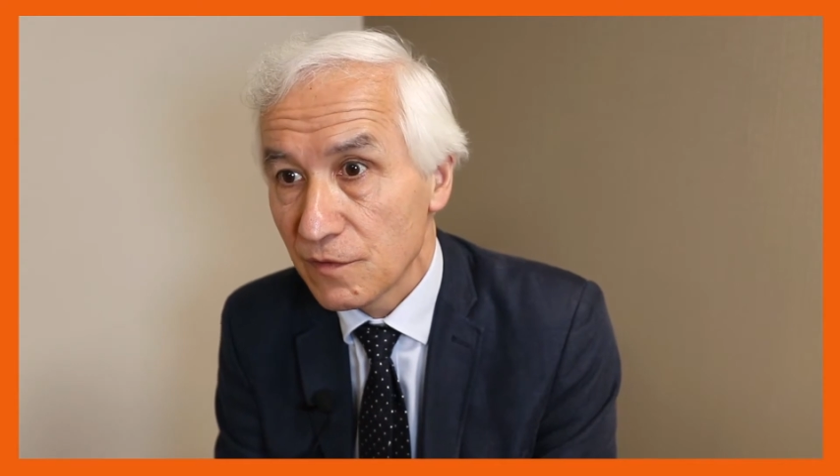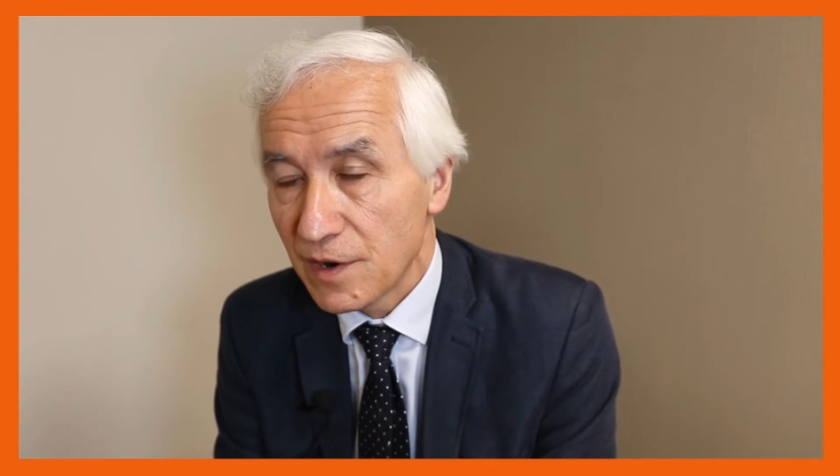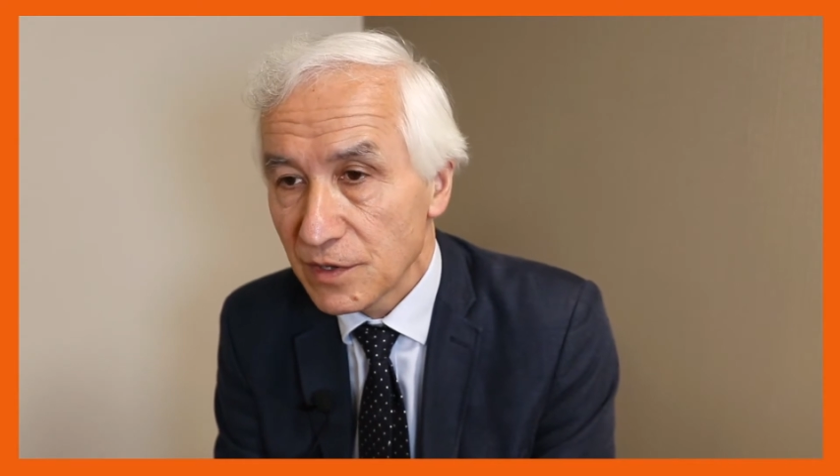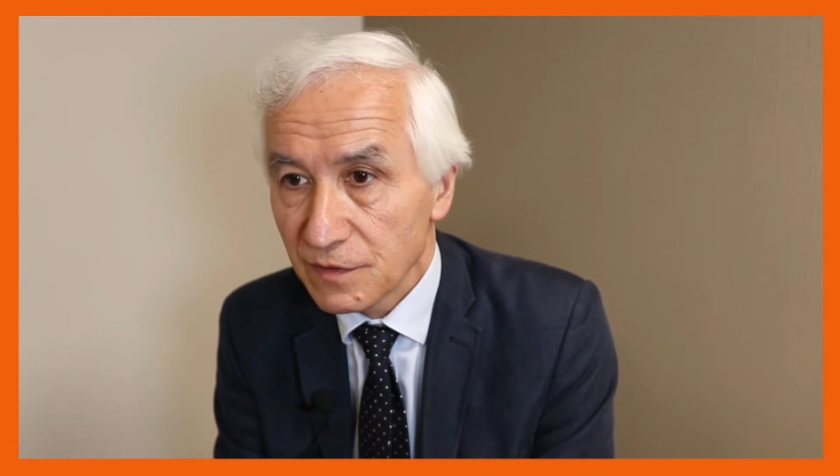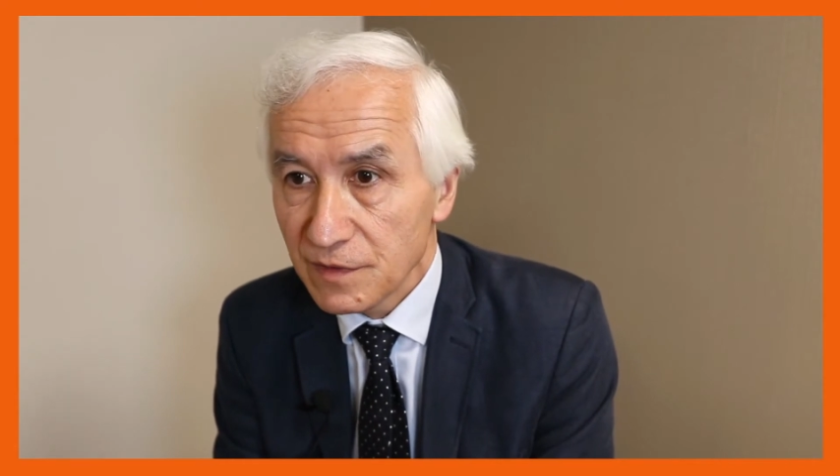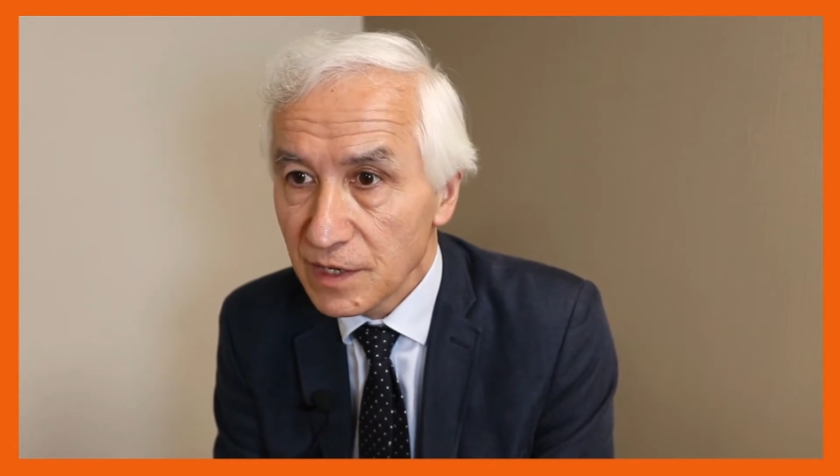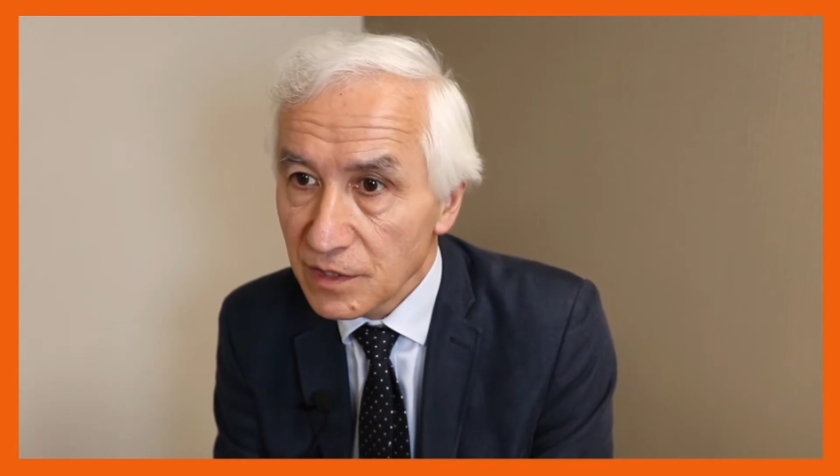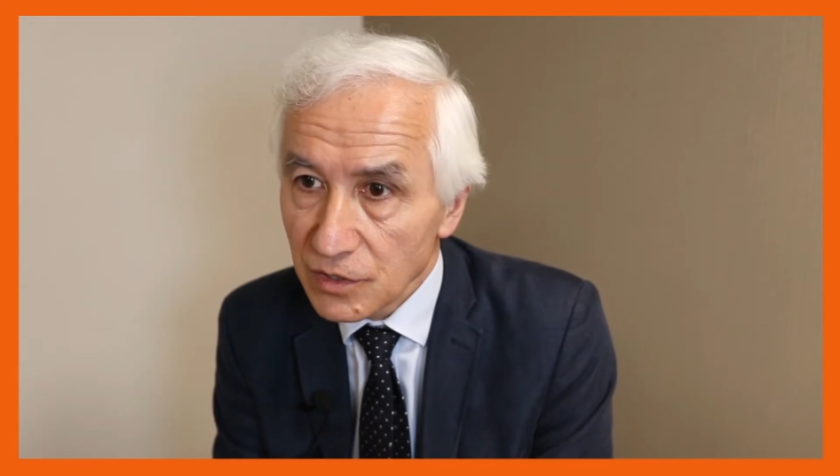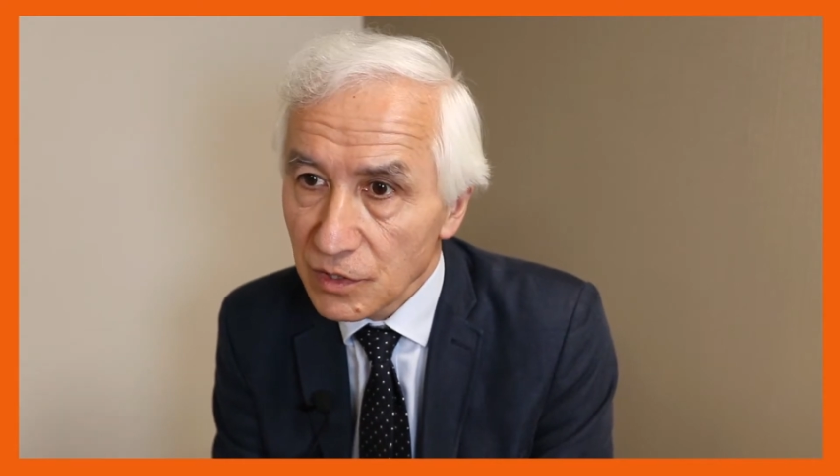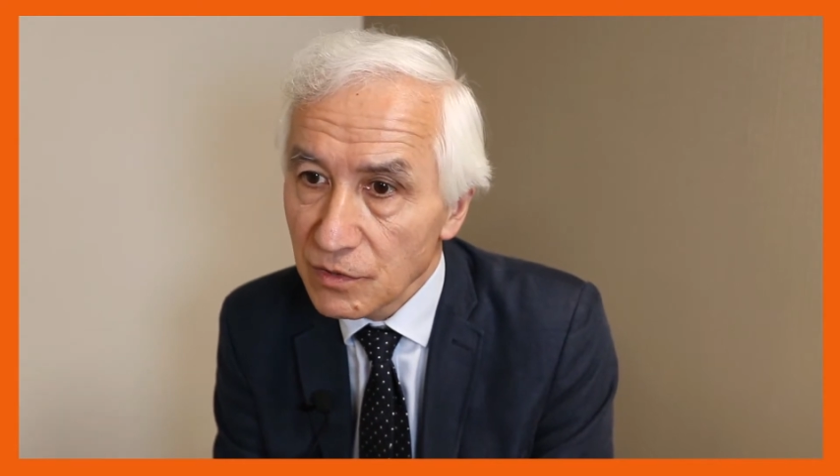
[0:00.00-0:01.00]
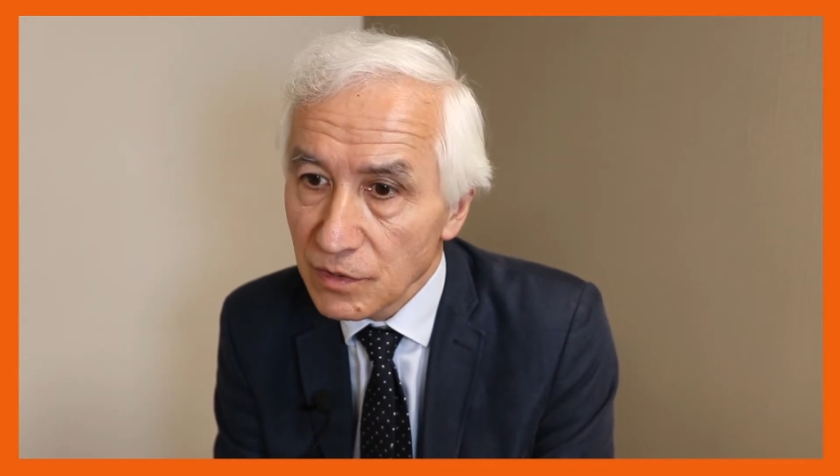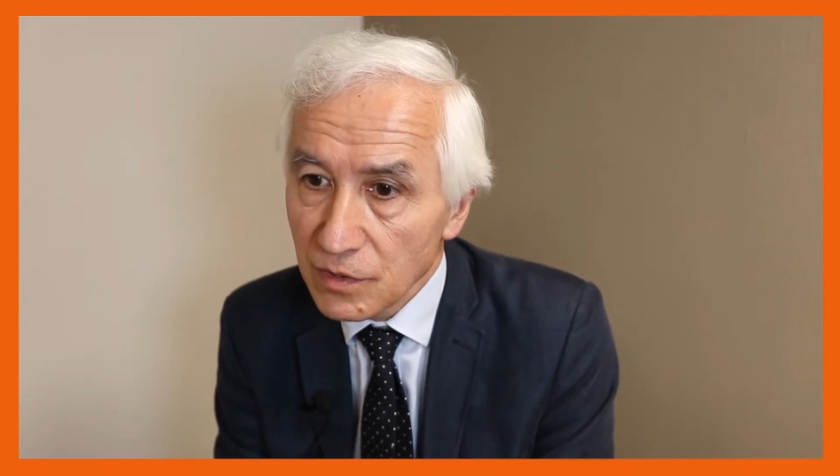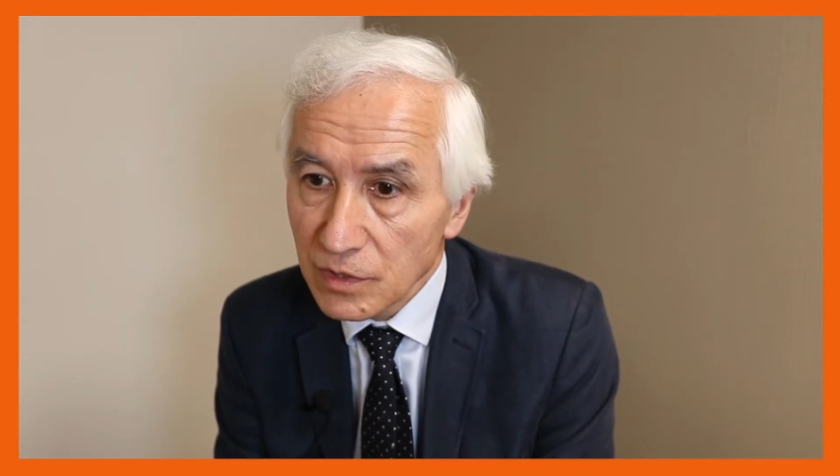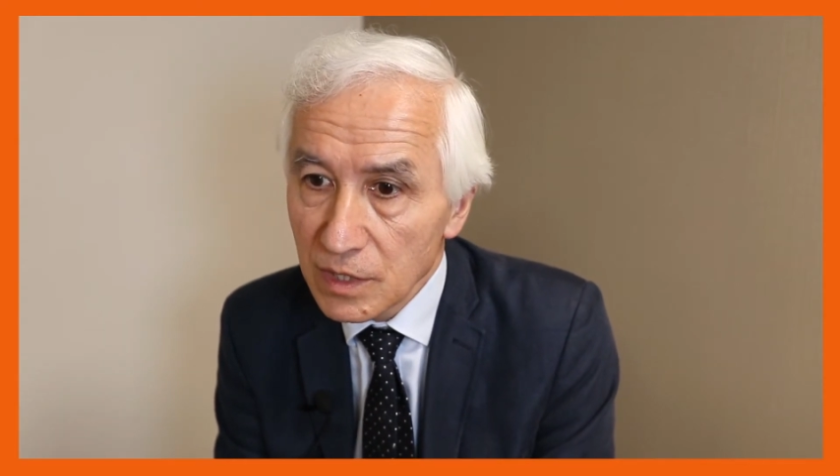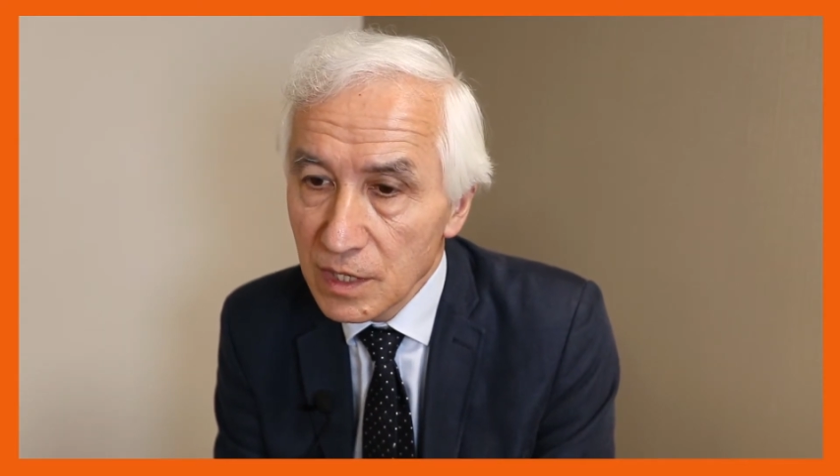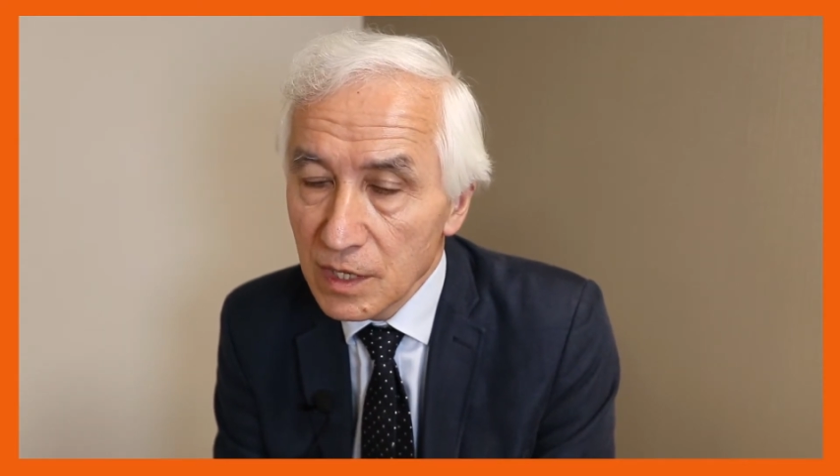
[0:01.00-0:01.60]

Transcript: or very severe dystonias,